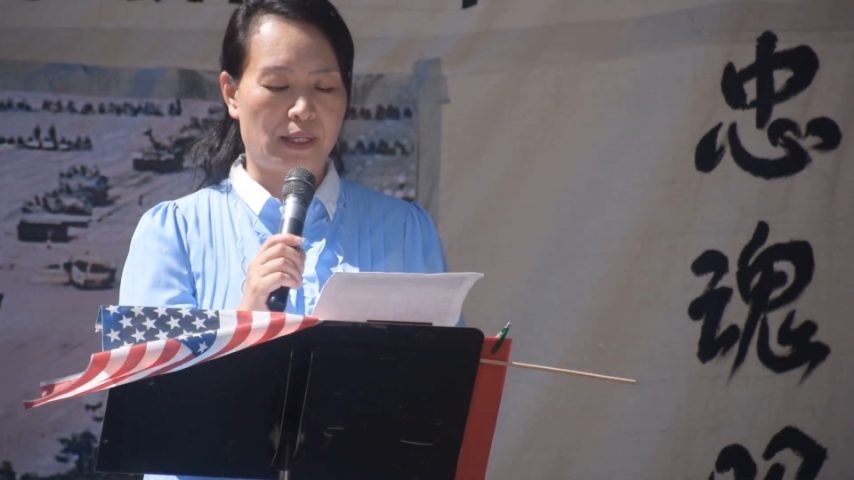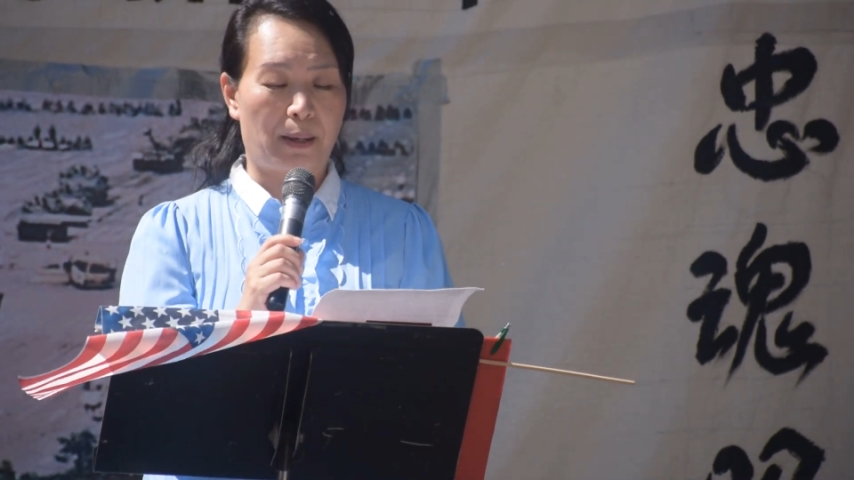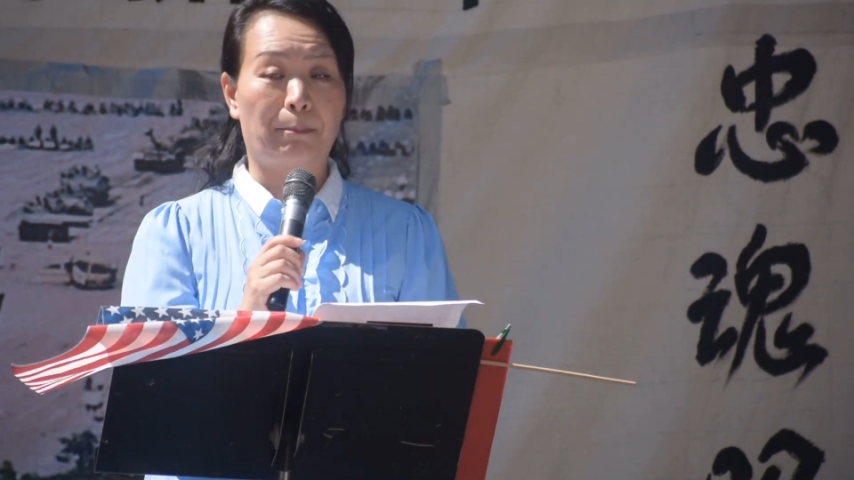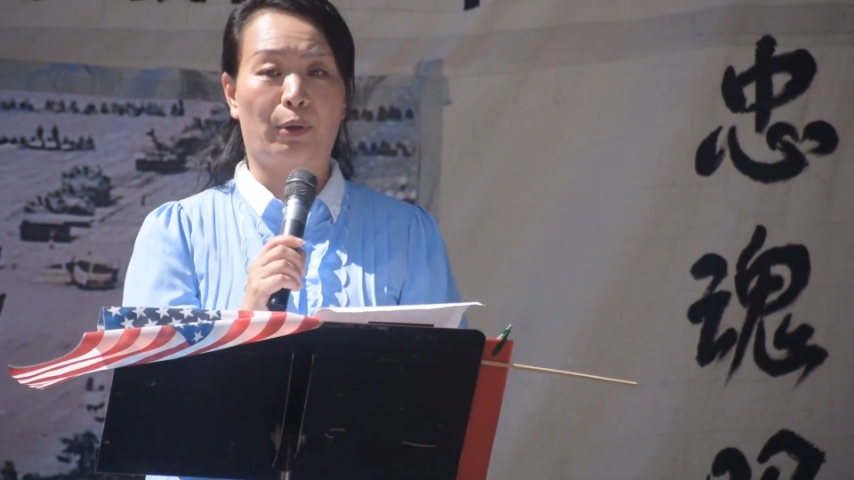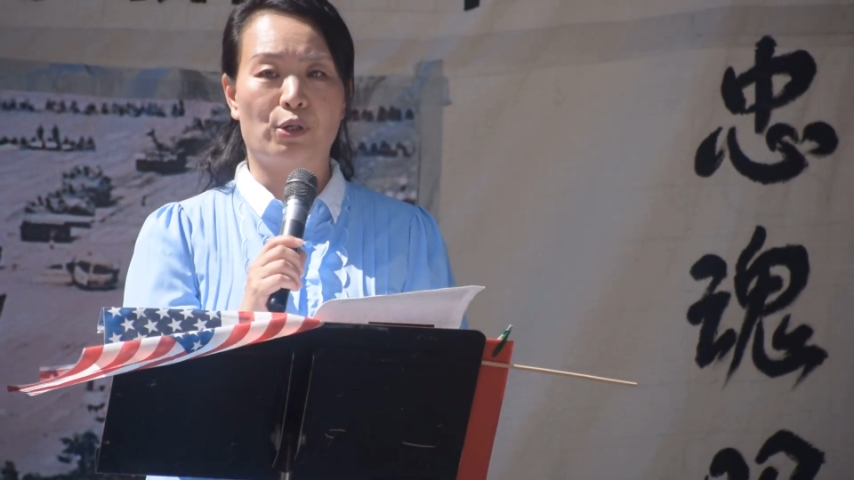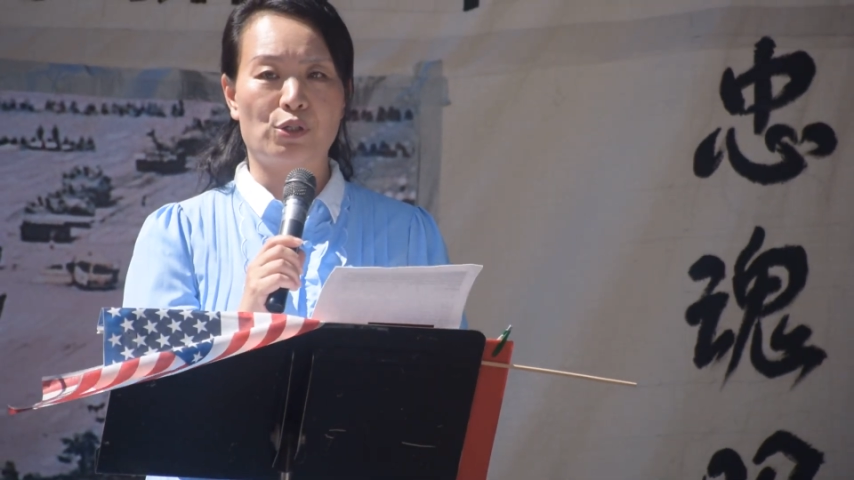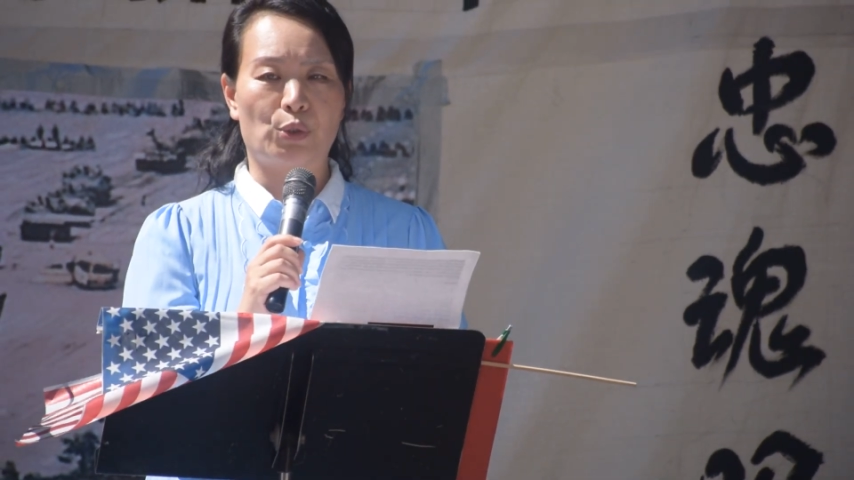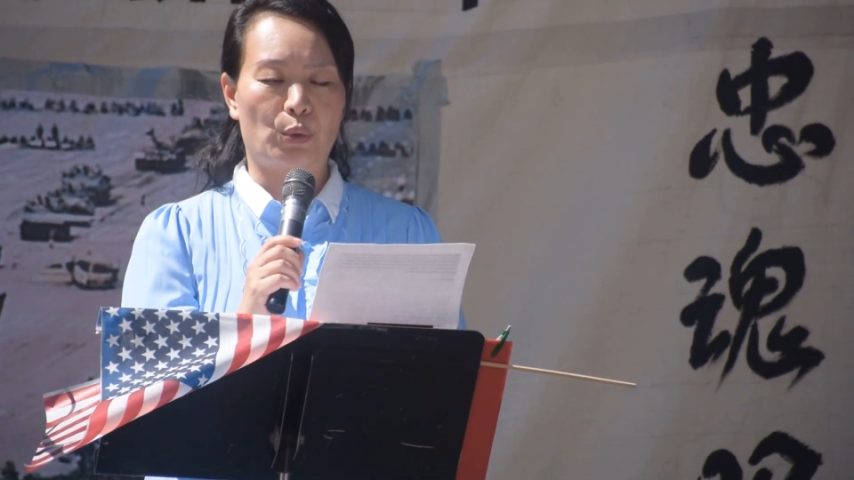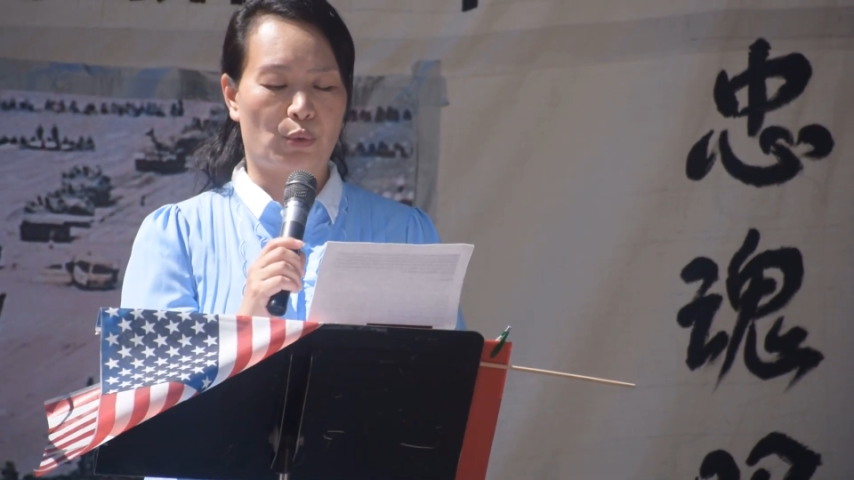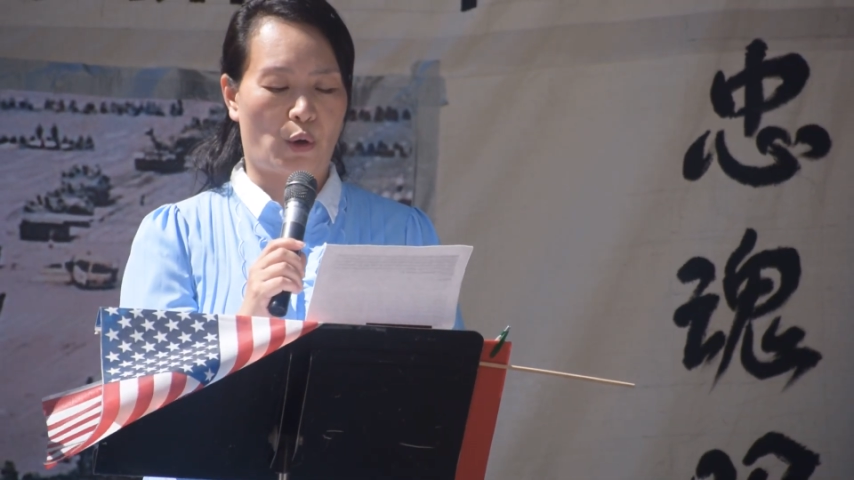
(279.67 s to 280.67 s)
and
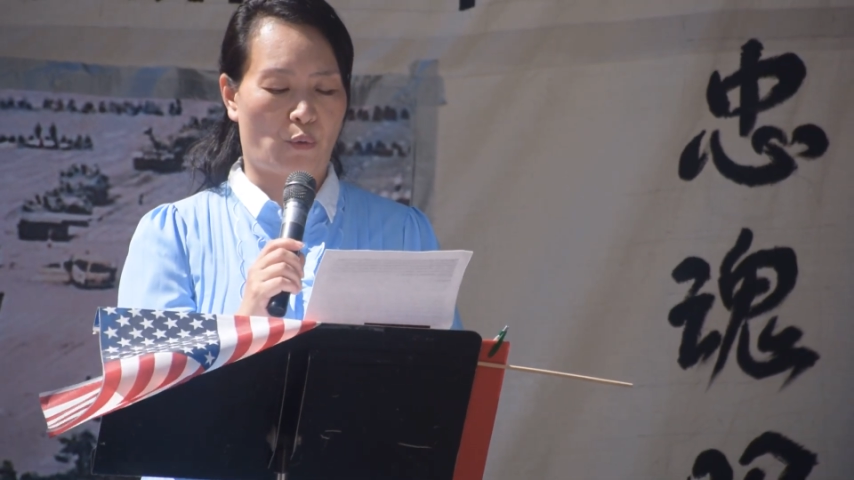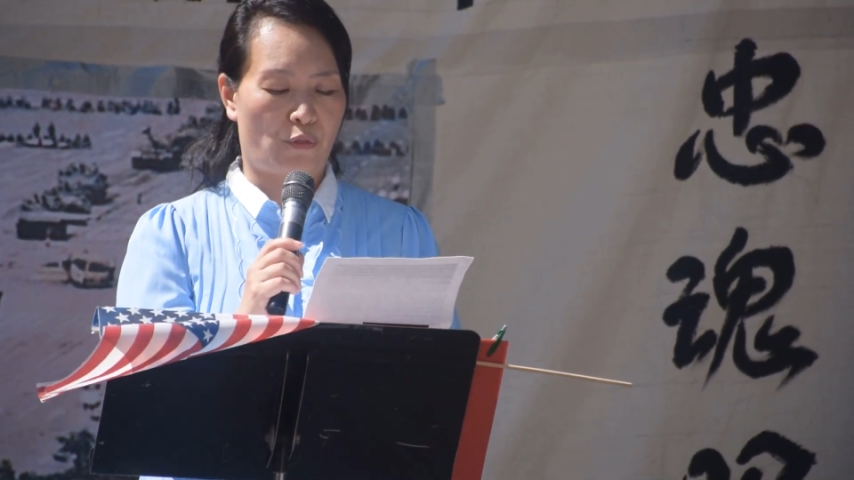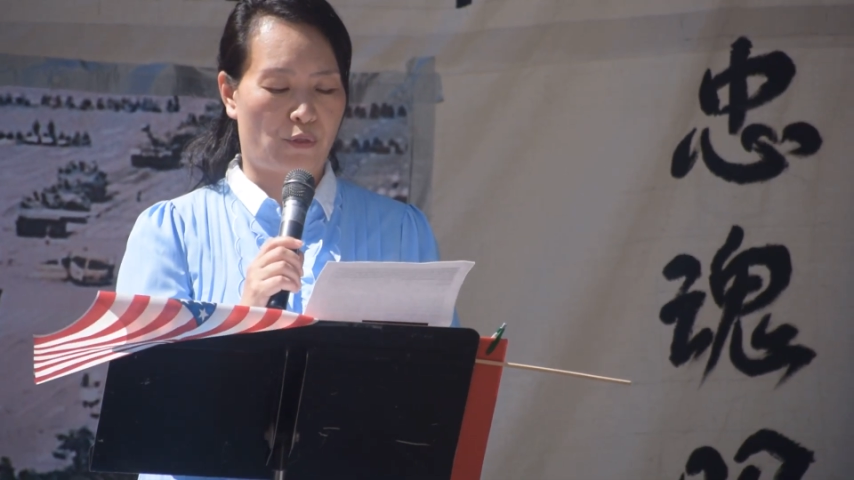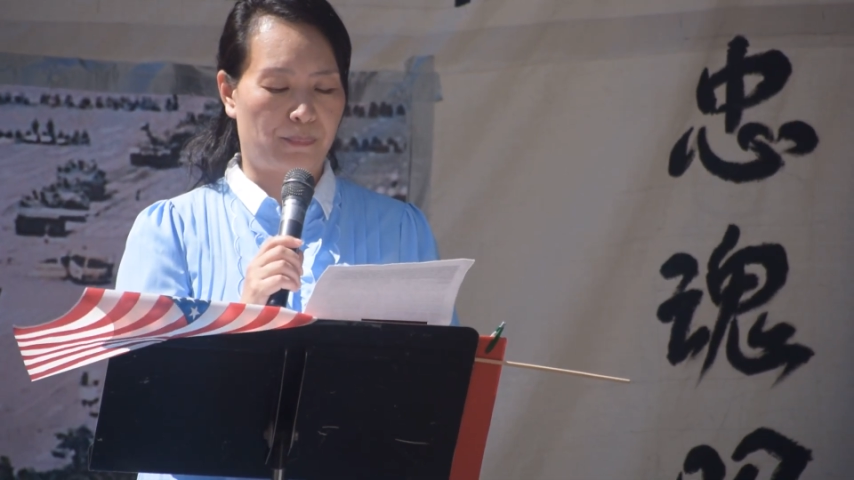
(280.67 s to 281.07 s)
personal growth.